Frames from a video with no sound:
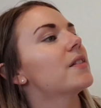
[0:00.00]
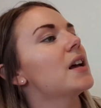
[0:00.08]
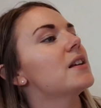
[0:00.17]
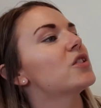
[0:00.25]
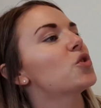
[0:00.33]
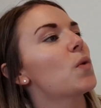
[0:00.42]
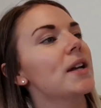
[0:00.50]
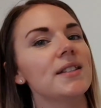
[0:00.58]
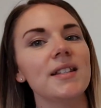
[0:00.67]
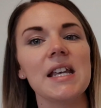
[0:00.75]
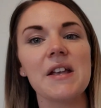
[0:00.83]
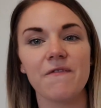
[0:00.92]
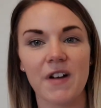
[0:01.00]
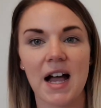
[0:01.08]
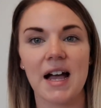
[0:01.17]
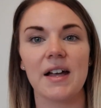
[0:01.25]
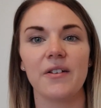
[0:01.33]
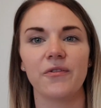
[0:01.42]
There's
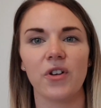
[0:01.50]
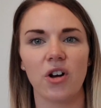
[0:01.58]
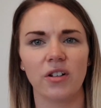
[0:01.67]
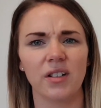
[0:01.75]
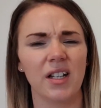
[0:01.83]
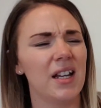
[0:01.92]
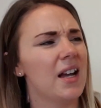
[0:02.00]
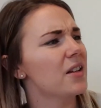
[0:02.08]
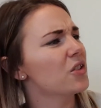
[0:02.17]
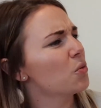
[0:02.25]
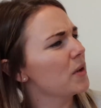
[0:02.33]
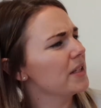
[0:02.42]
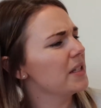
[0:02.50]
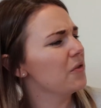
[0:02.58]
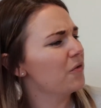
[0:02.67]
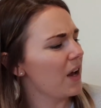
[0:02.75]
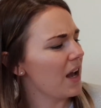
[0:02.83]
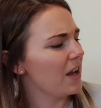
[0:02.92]
25 on here.
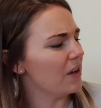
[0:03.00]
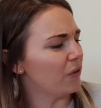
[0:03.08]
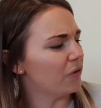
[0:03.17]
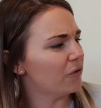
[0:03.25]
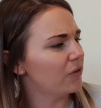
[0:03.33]
25?